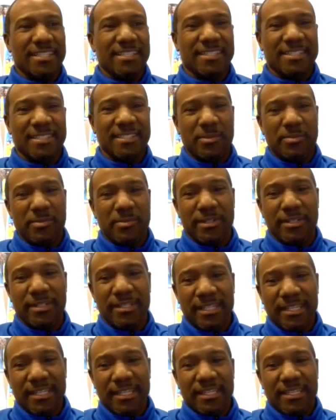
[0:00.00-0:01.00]

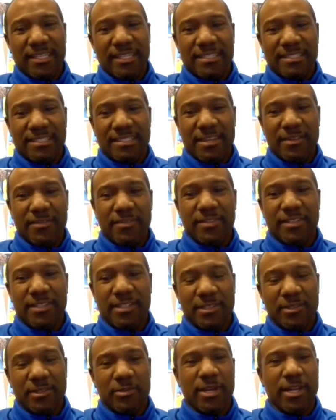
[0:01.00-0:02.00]
December is
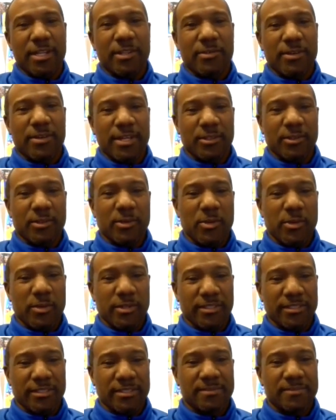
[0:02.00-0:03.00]
definitely right around the
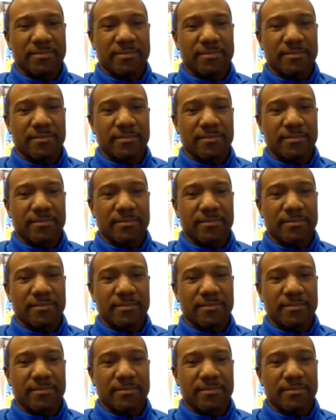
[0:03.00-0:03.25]
corner.